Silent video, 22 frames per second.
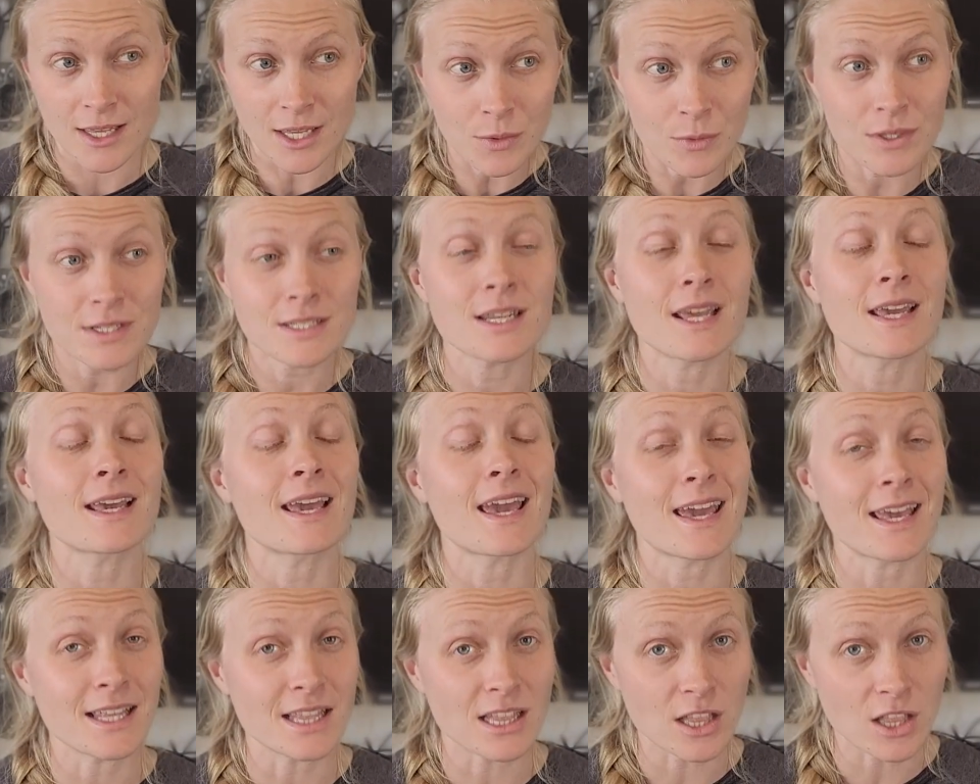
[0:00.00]
it would take a
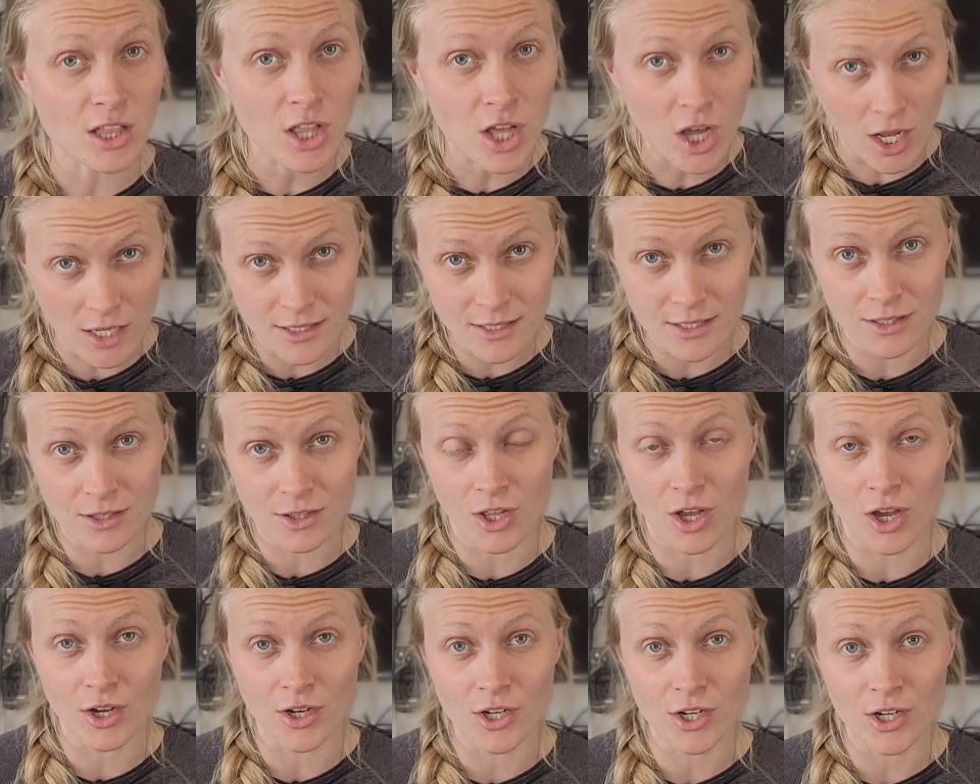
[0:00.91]
lot
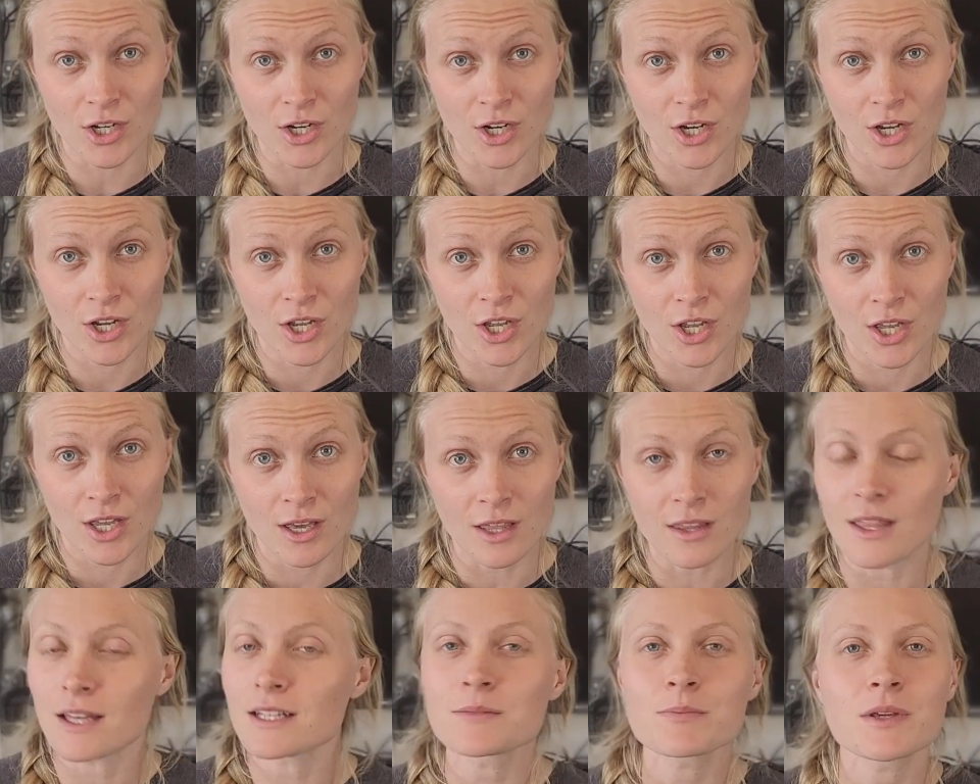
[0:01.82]
longer.
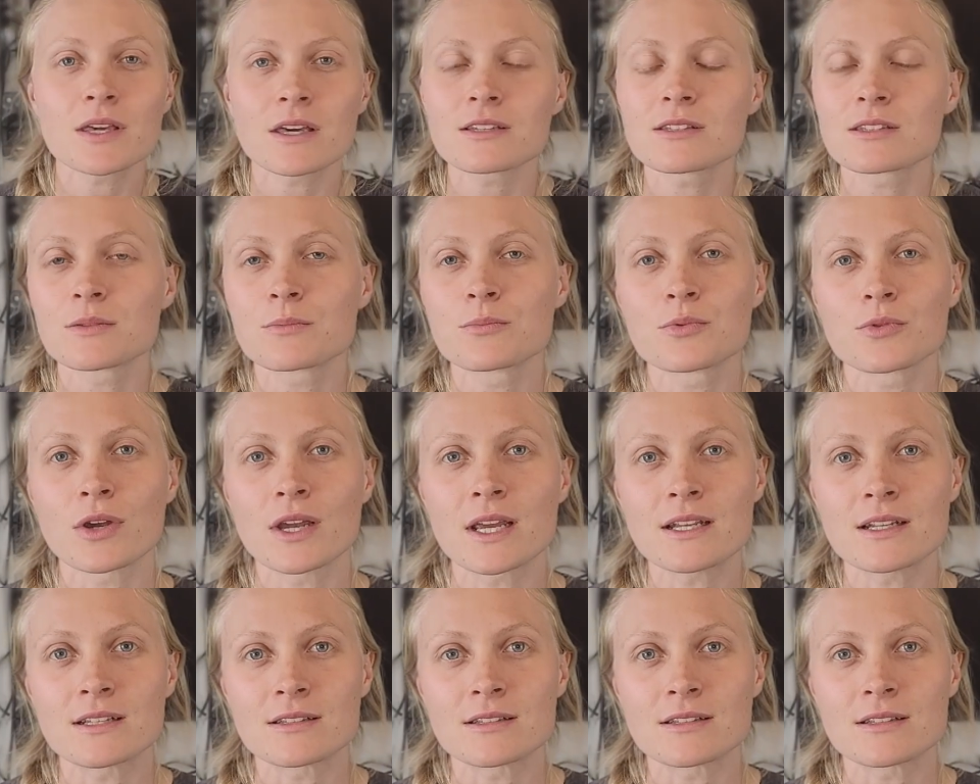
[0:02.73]
That's because the brain